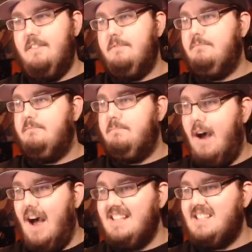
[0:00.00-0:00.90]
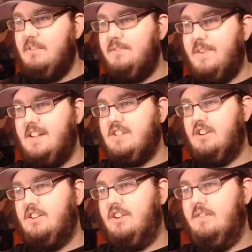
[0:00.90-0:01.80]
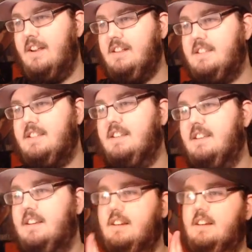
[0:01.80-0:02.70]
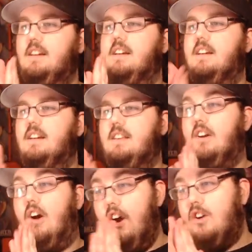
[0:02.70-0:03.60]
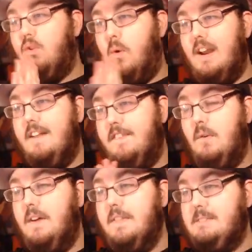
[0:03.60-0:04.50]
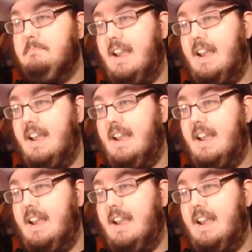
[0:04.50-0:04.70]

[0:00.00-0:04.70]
of possible featured units. There are quite a few on this